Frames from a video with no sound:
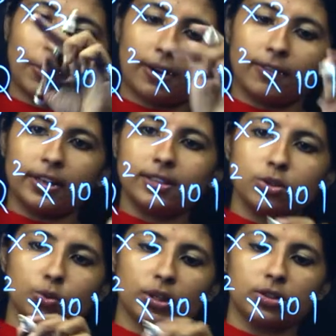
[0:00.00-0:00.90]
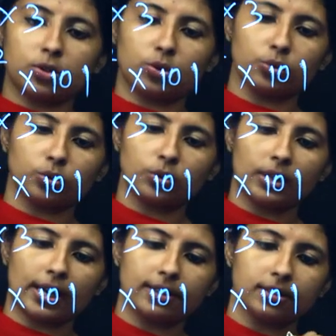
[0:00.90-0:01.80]
power is 2 raised to 2. So the
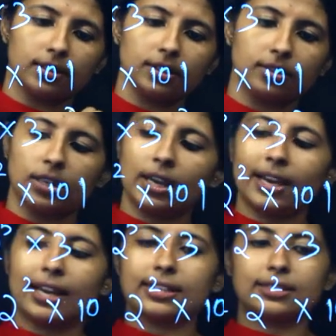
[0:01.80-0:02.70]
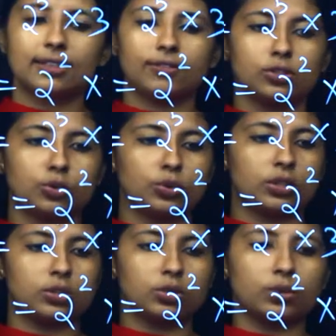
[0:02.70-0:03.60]
answer is HCF is 2
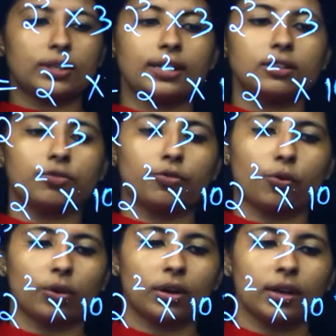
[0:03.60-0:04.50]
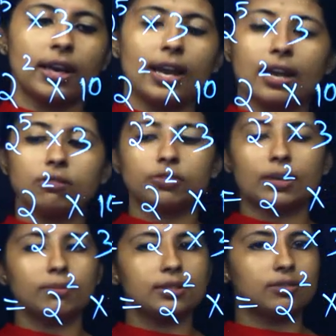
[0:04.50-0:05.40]
raised to 2, that is 4. And
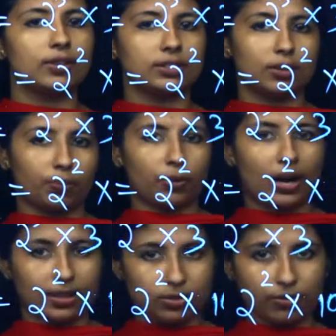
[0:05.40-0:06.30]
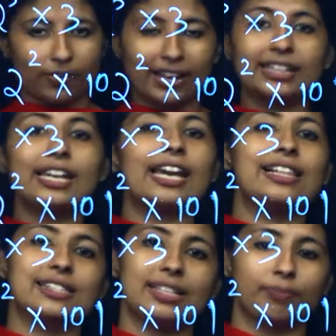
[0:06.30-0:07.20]
from this we are asked to find the
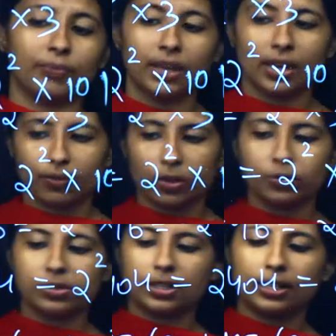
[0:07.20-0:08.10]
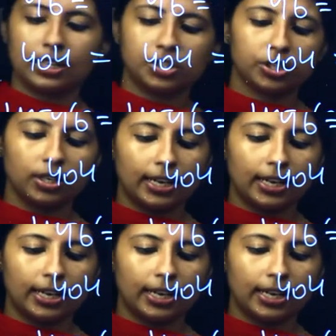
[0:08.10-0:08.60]
LCM. We use the relation